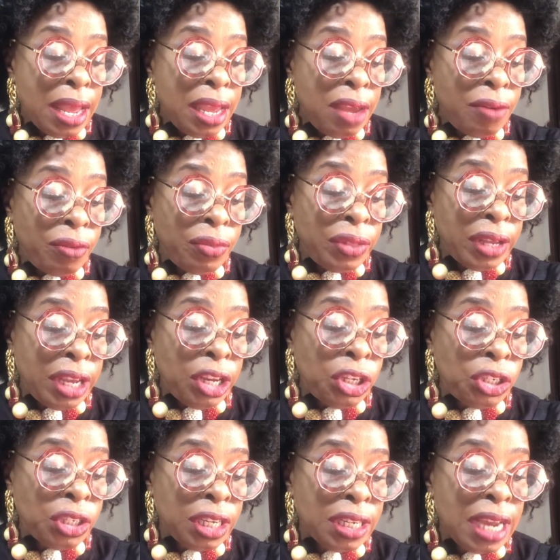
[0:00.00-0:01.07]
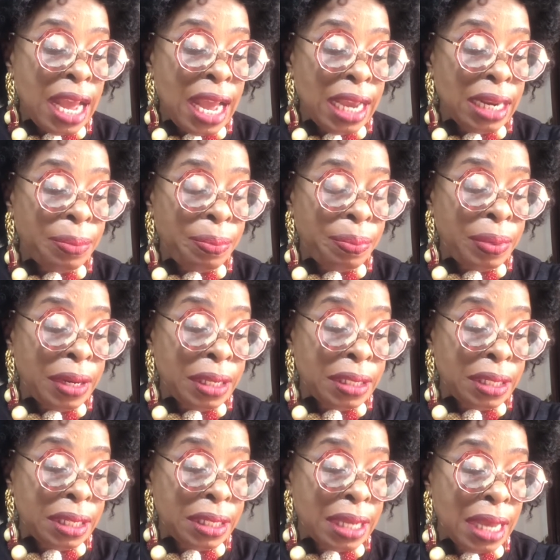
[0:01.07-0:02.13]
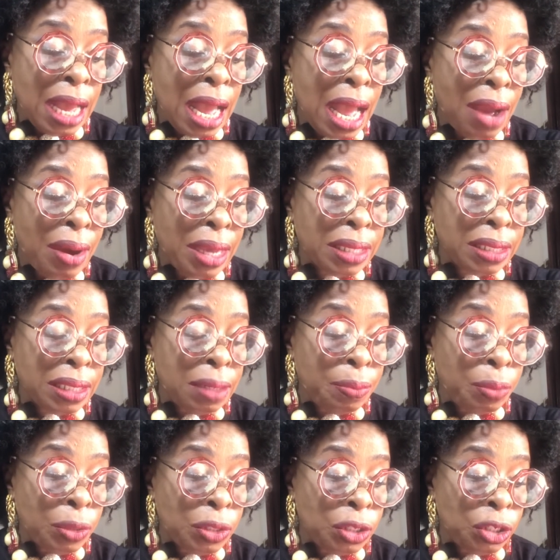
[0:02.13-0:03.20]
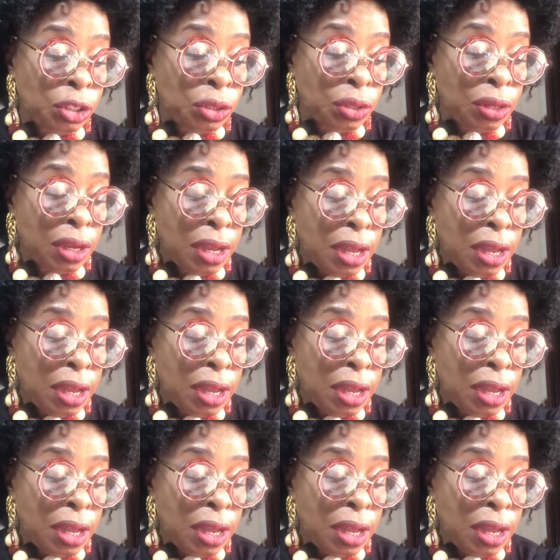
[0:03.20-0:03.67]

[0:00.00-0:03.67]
even the ancient high places are ours in possession.